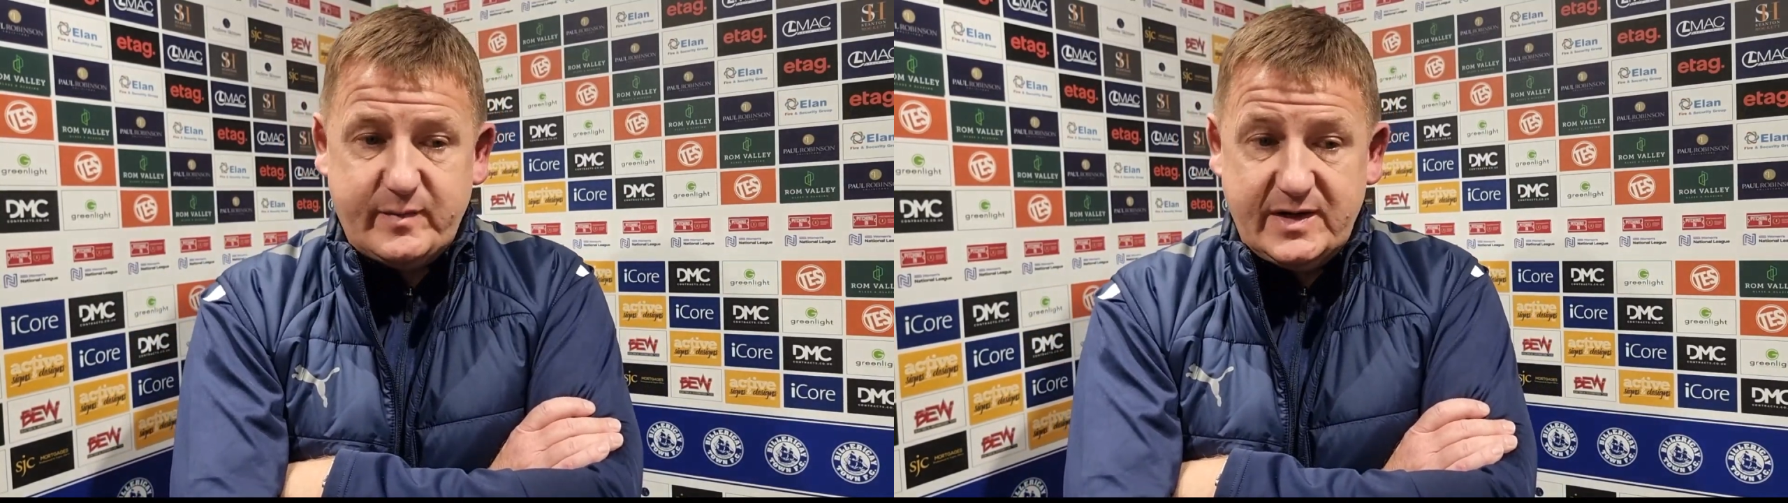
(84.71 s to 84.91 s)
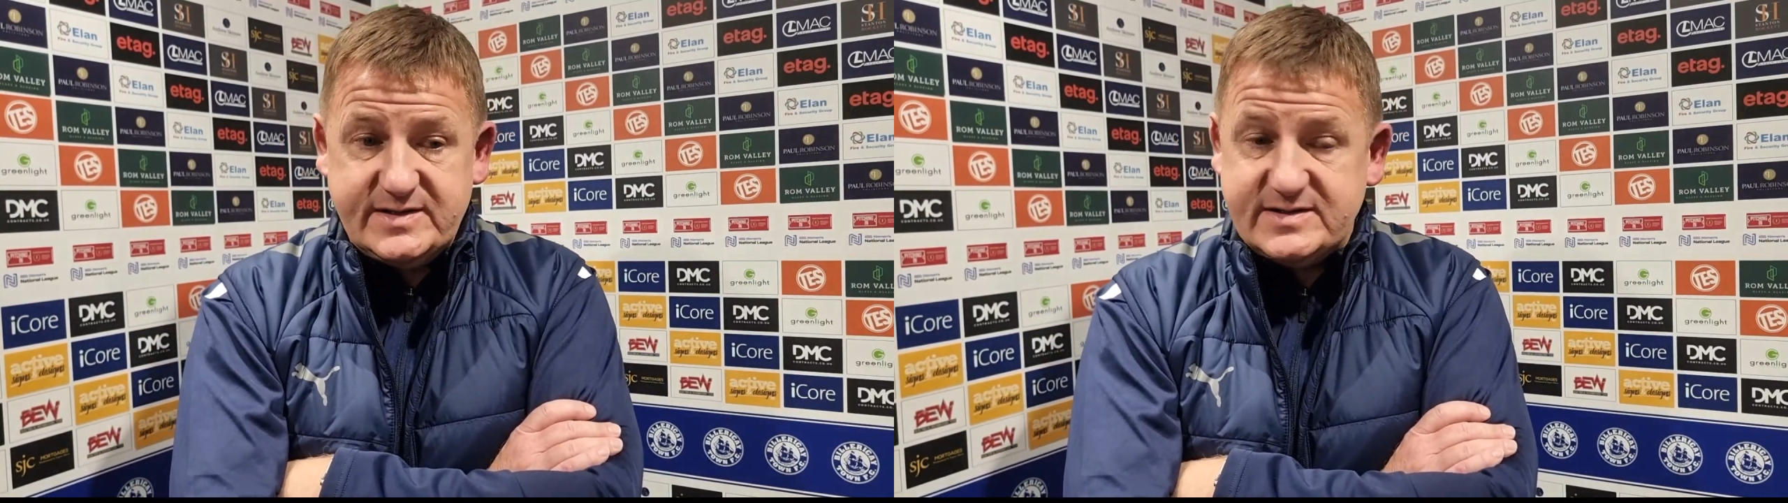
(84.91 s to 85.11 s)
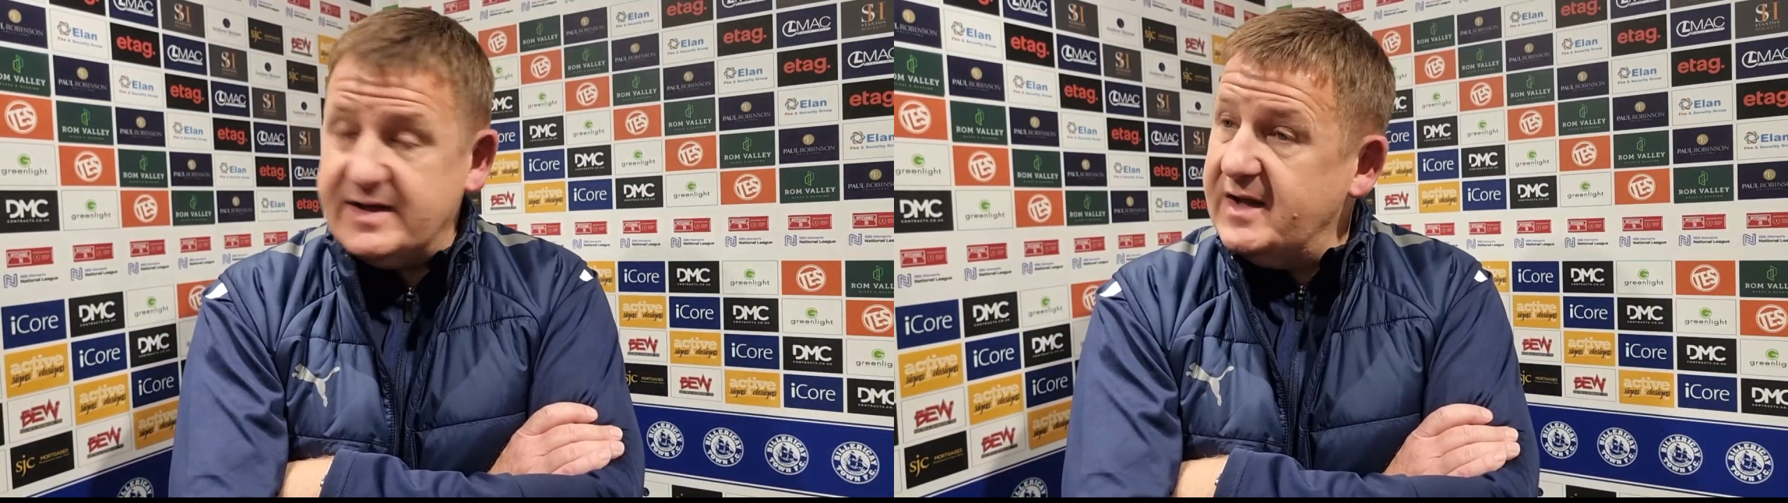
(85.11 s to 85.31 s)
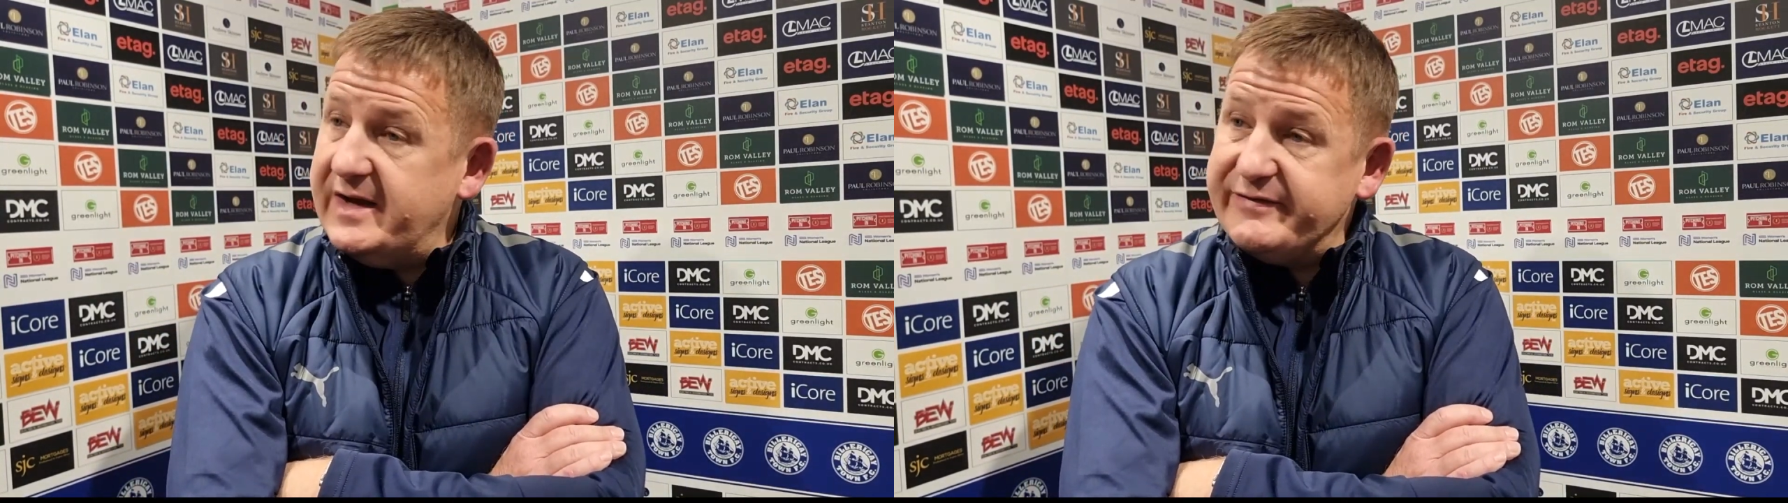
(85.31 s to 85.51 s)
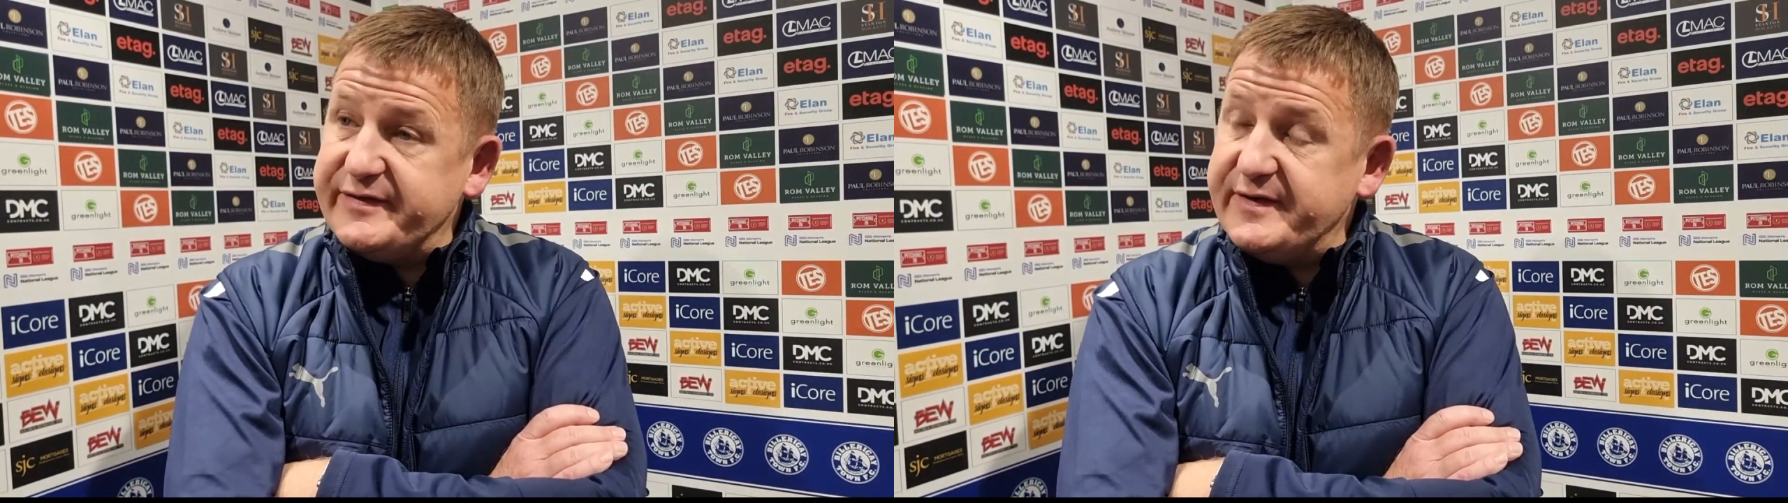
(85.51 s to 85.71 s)
pleased to get
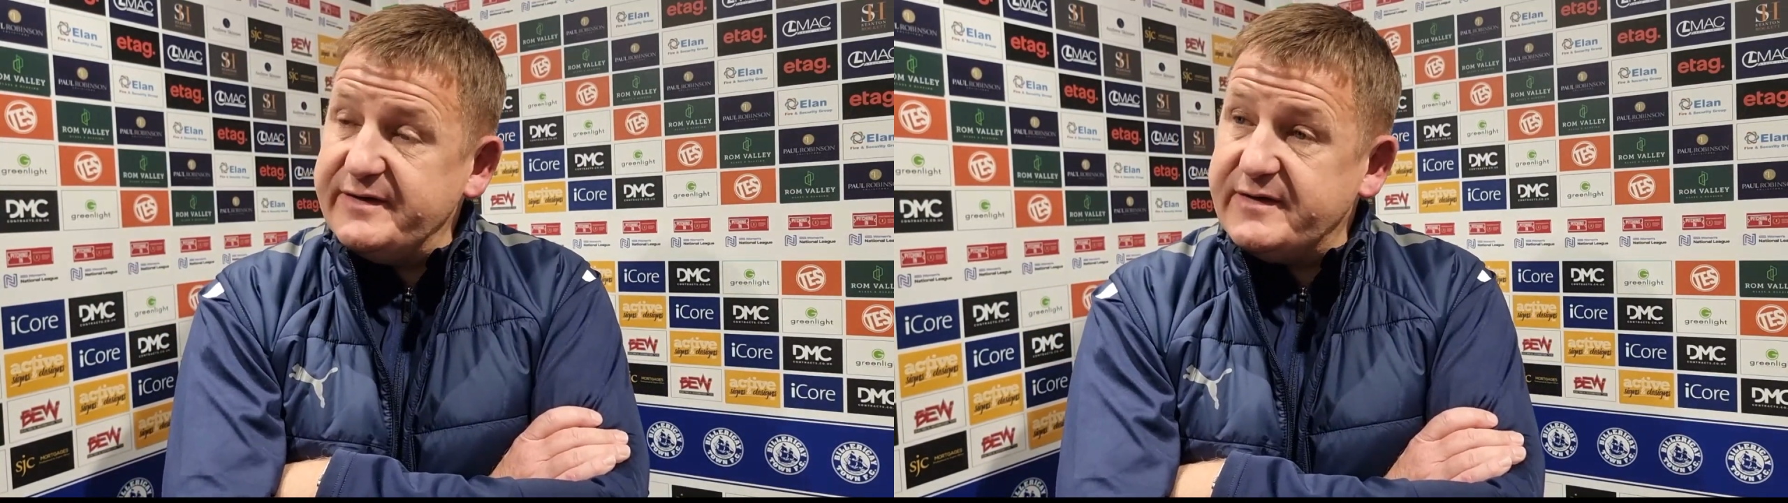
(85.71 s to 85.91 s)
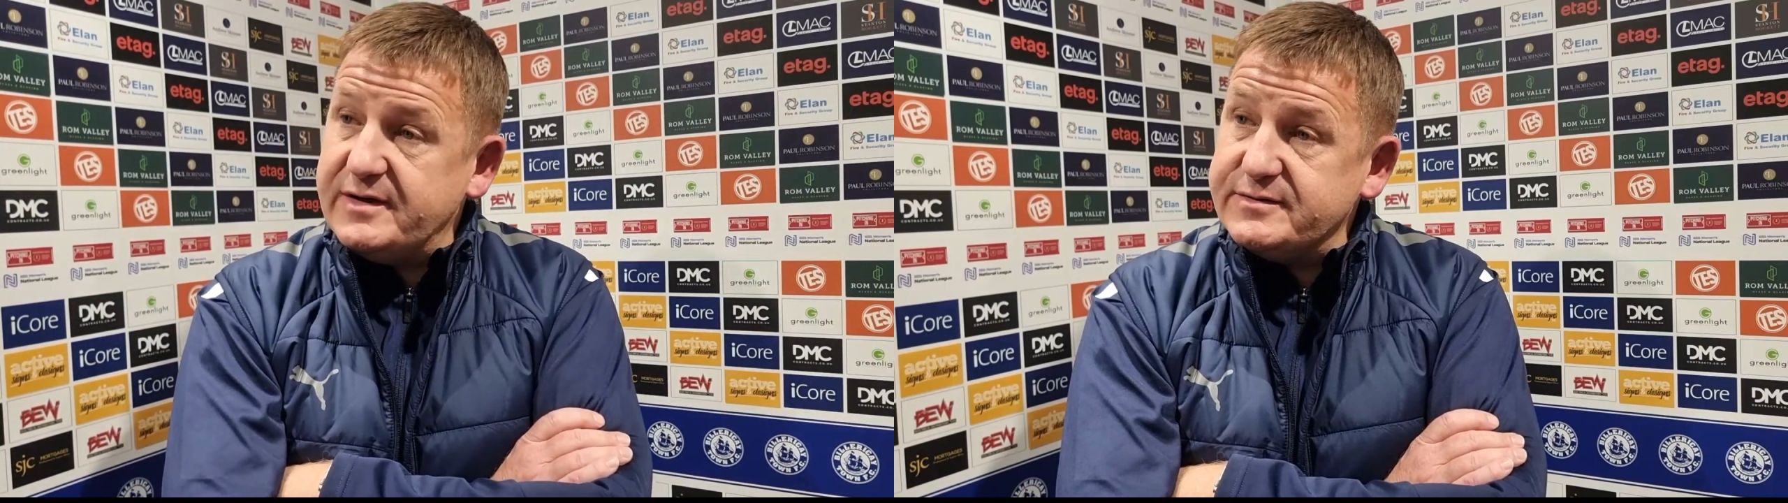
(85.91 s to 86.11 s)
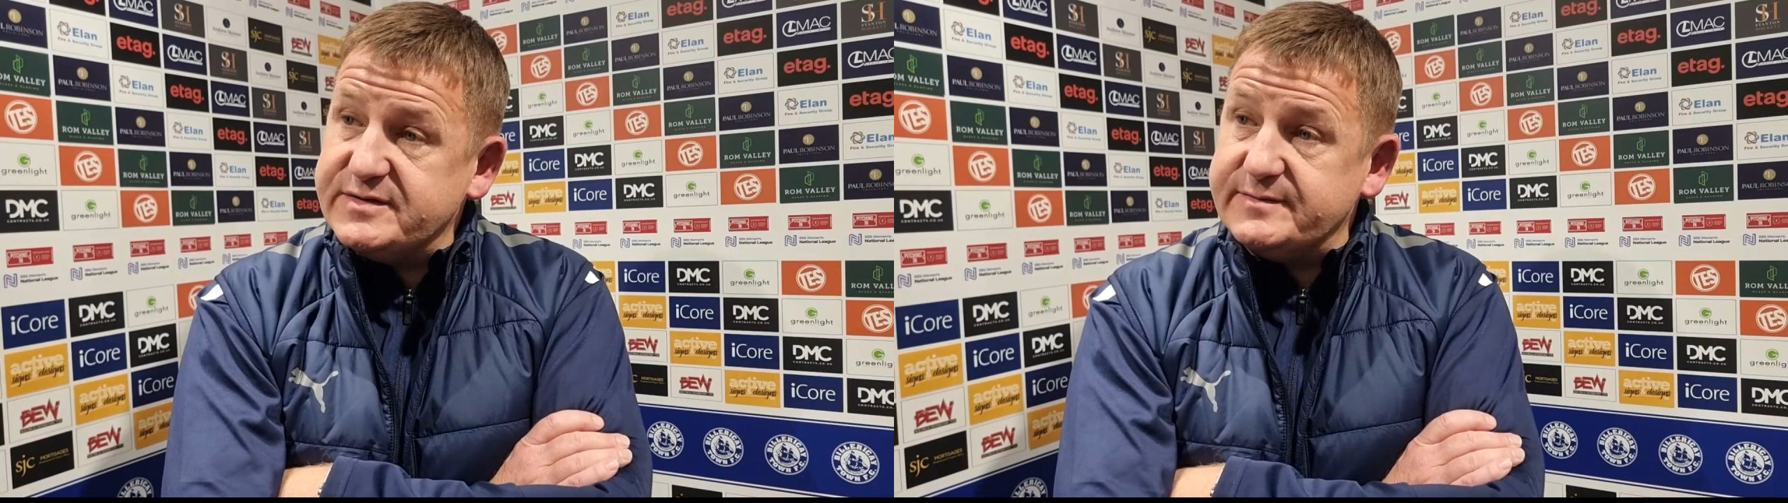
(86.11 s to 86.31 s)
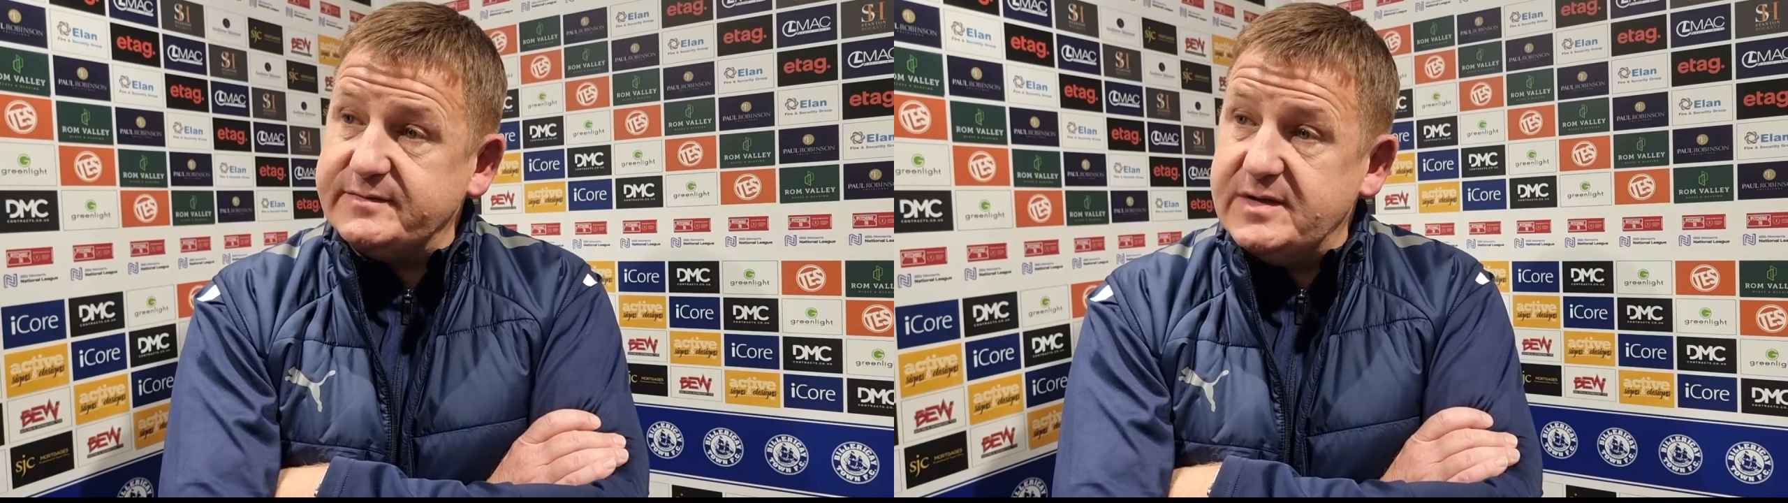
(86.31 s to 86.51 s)
another five goals.